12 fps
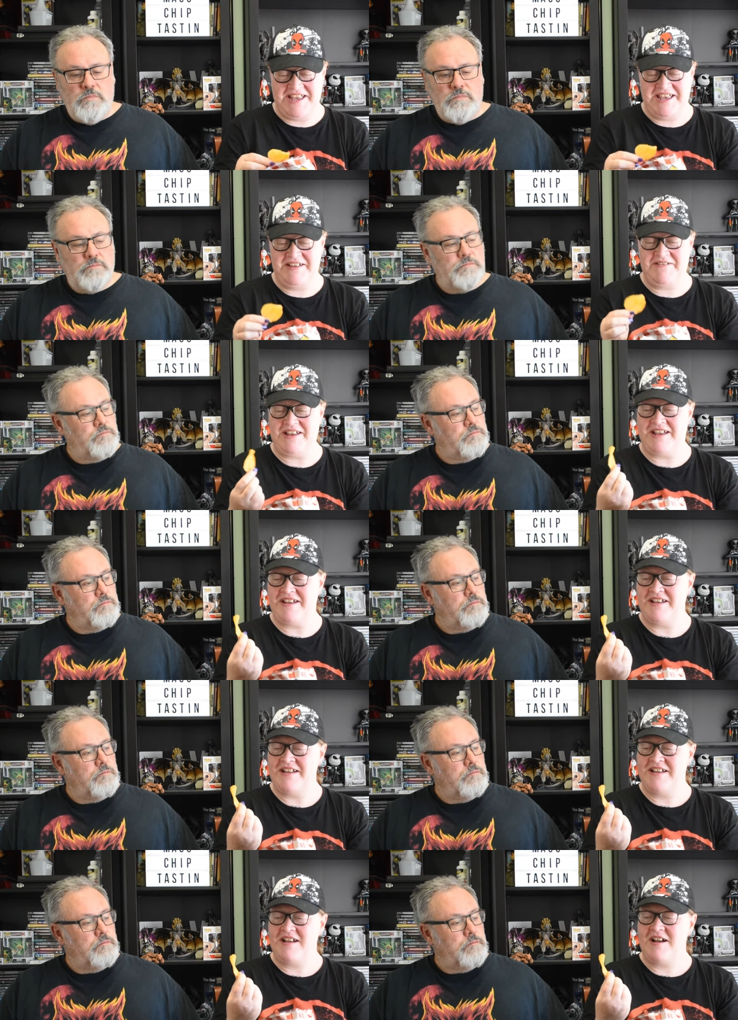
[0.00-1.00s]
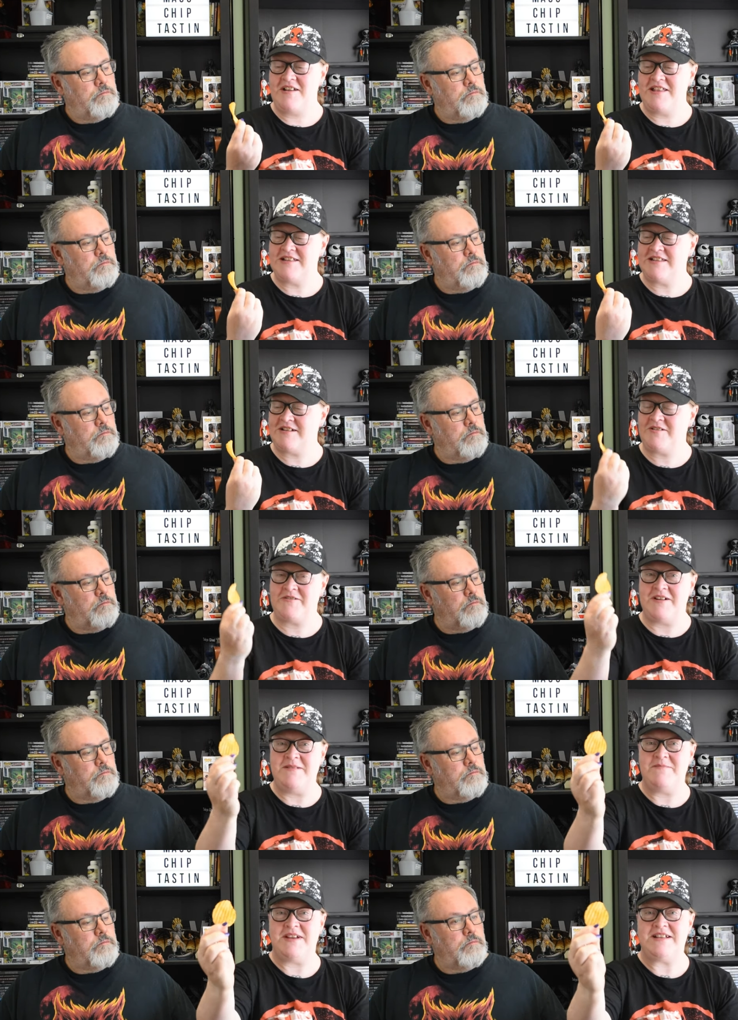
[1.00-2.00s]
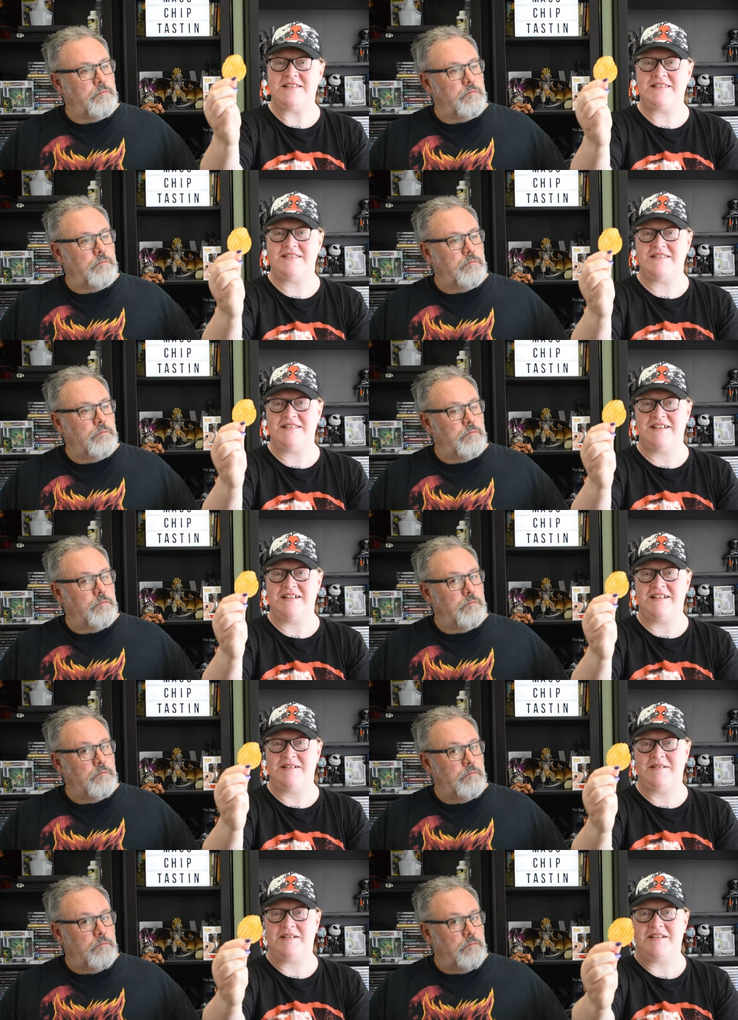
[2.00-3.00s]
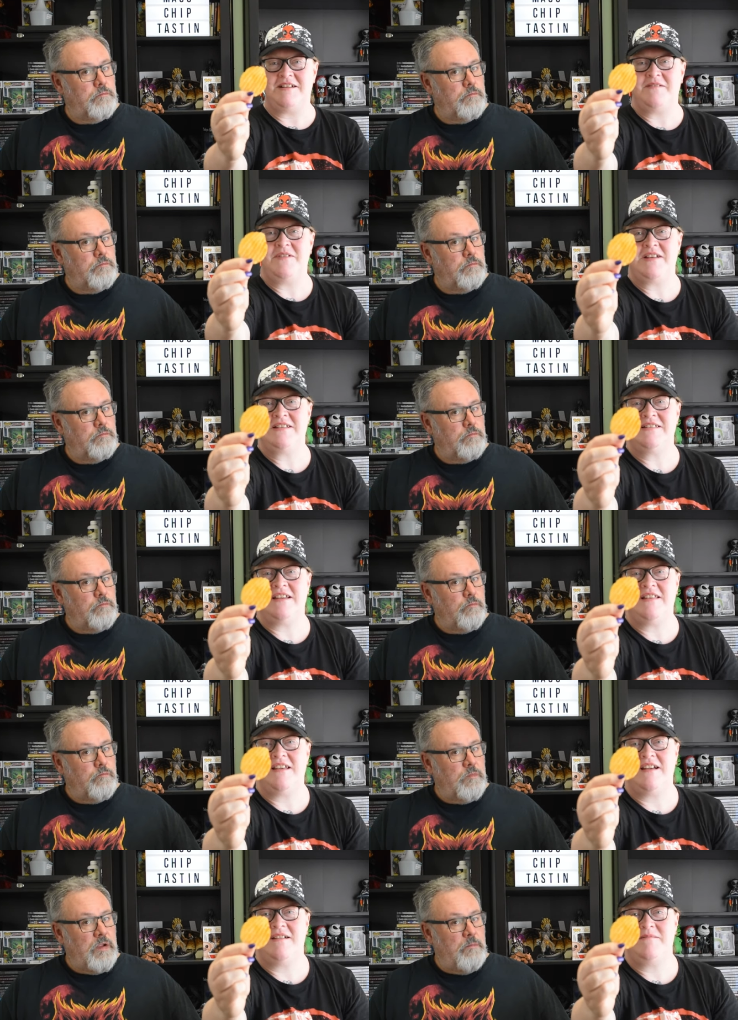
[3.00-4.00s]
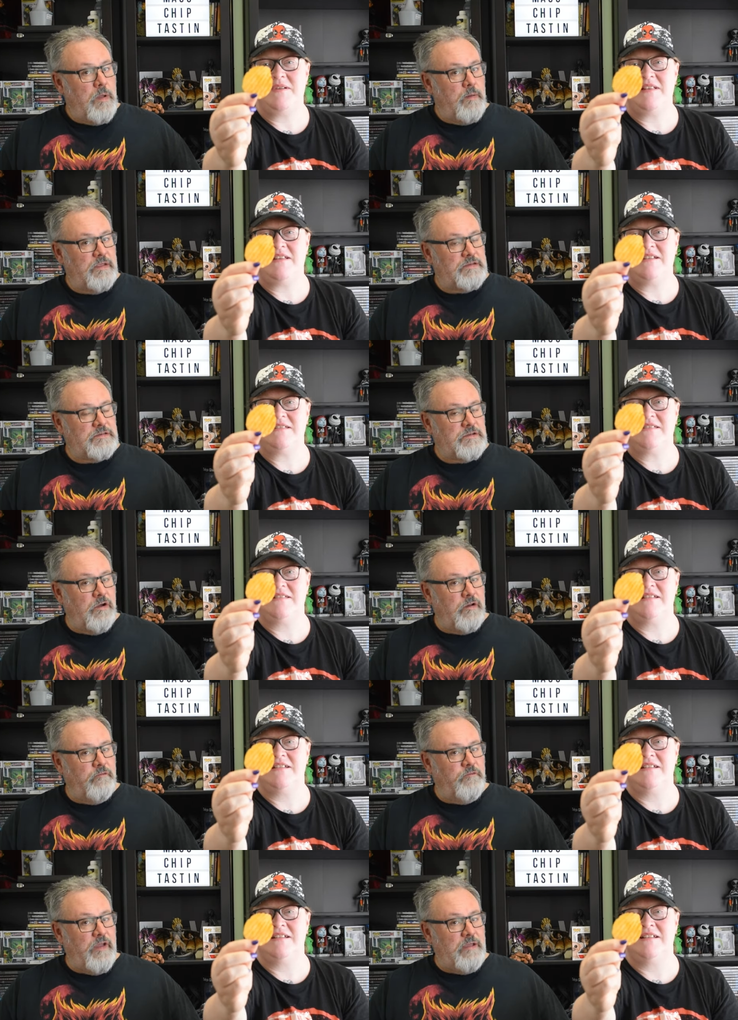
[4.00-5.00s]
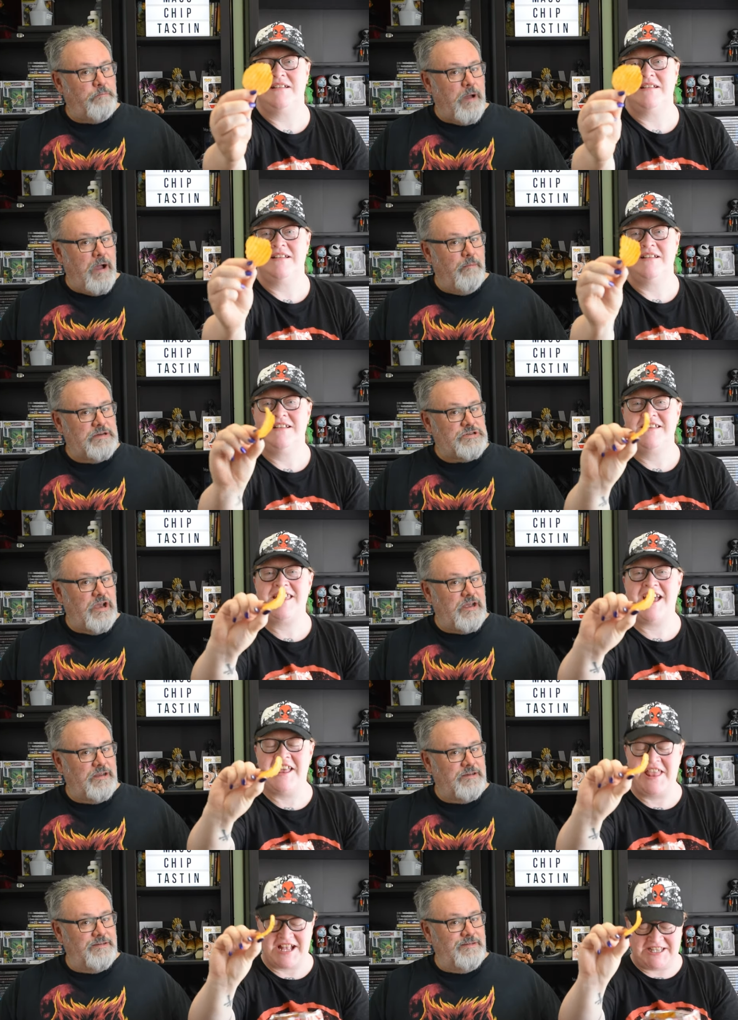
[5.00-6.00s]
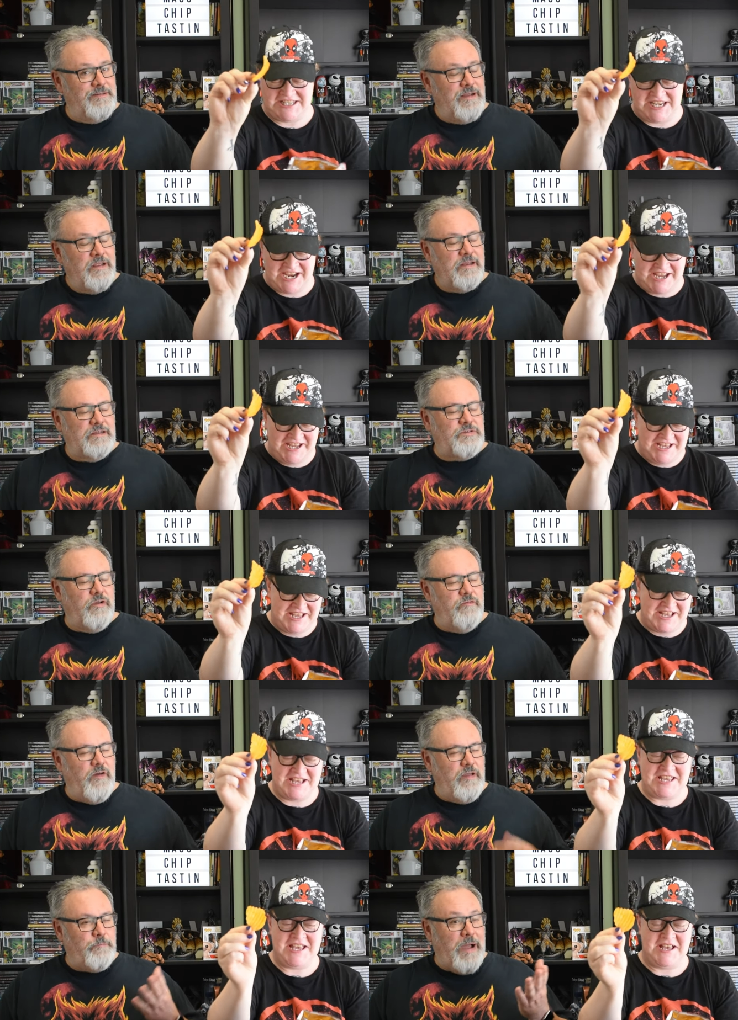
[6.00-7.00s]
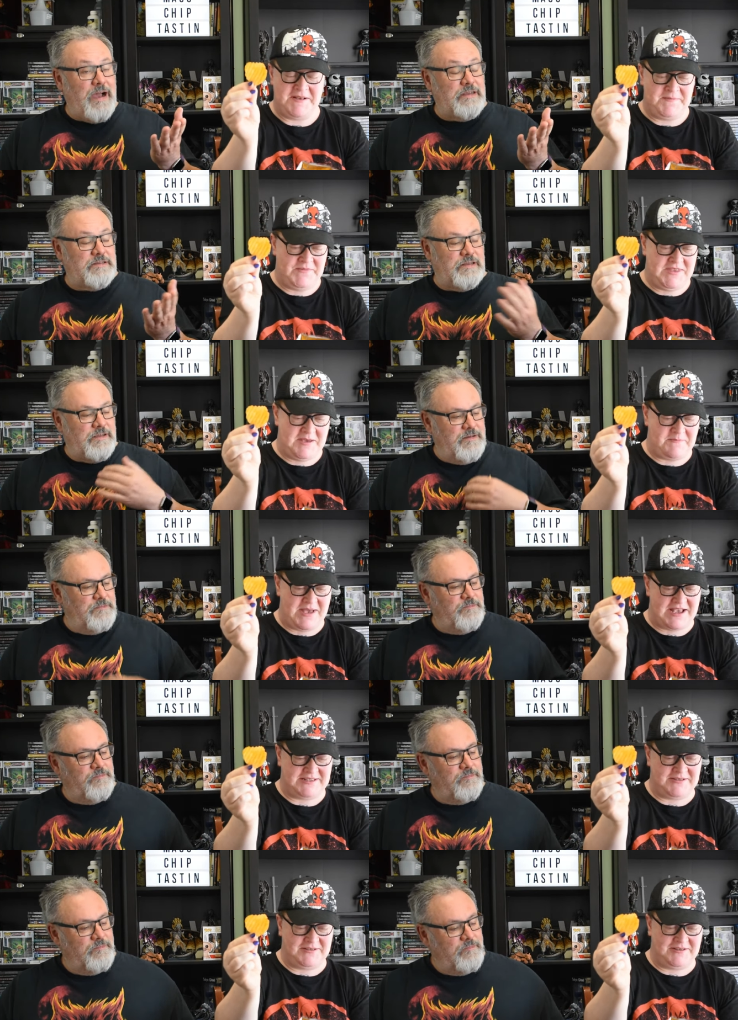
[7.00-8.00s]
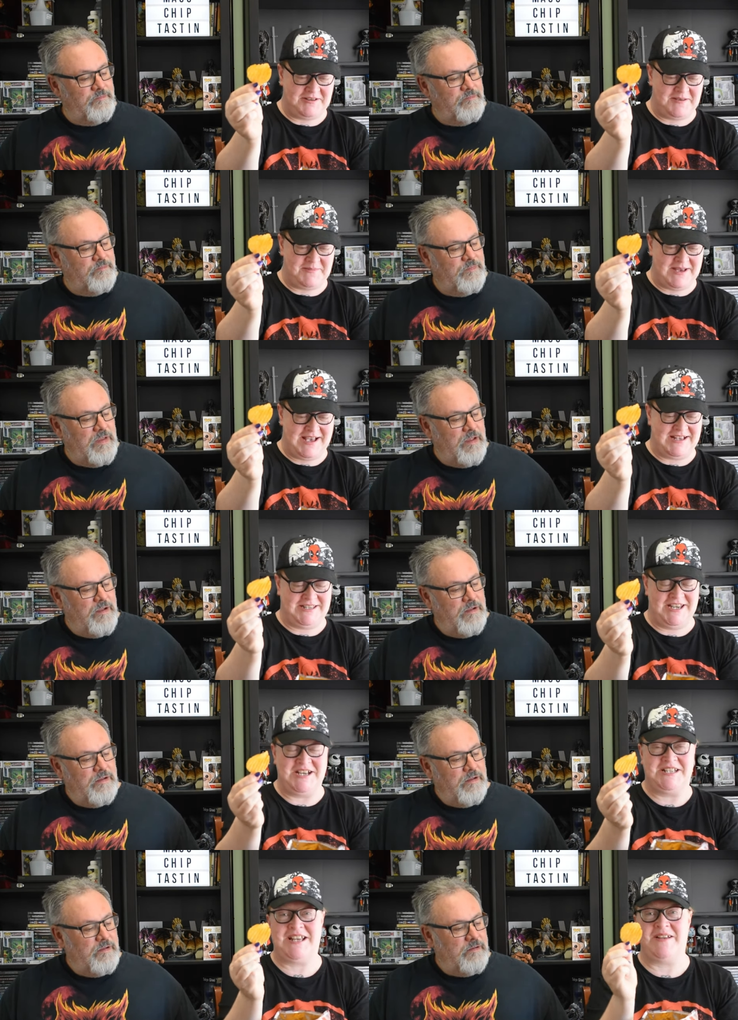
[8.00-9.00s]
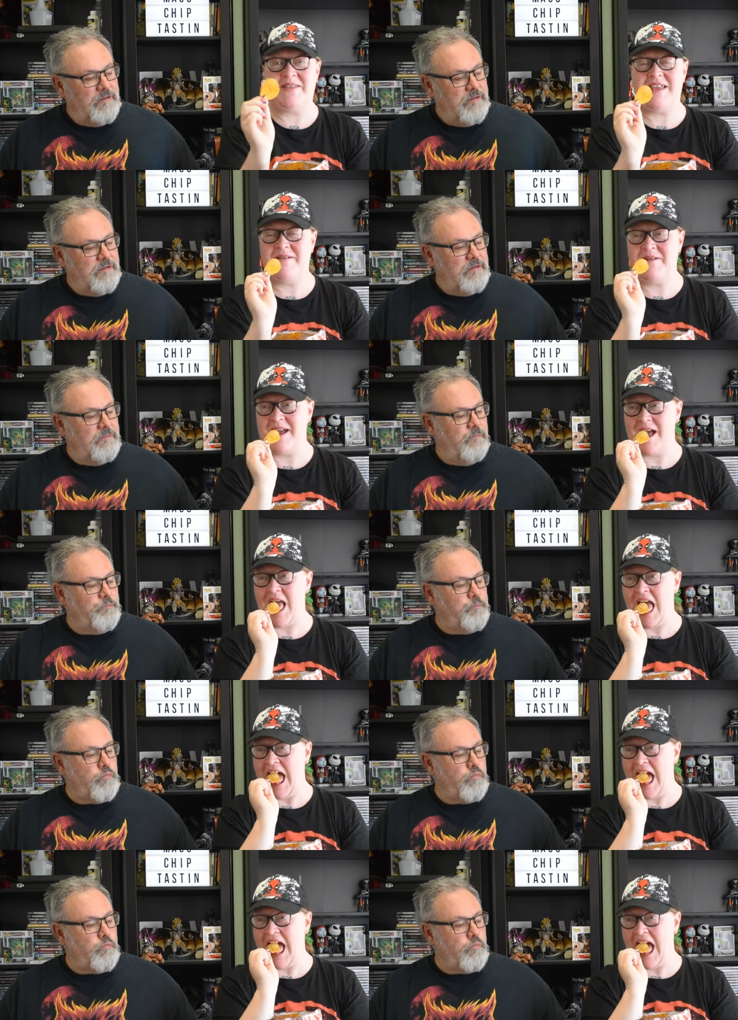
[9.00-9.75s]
Speaker 1: Here we go. Oh, there's little green bits. I don't know if you can see that.
Speaker 2: Maybe that's kind of fake parmesan.
Speaker 1: Yeah, that's your... Oh, sorry, fake parsley. Your basil or your parsley or something. Here we go.